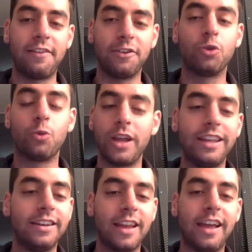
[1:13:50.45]
Have a
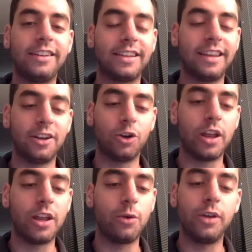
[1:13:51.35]
great night and a
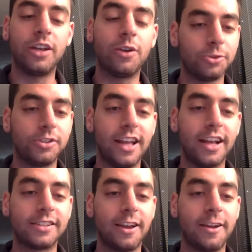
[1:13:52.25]
great week. We'll see you
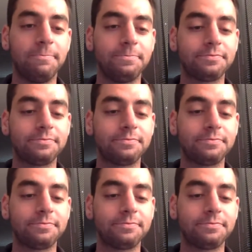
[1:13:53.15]
next time.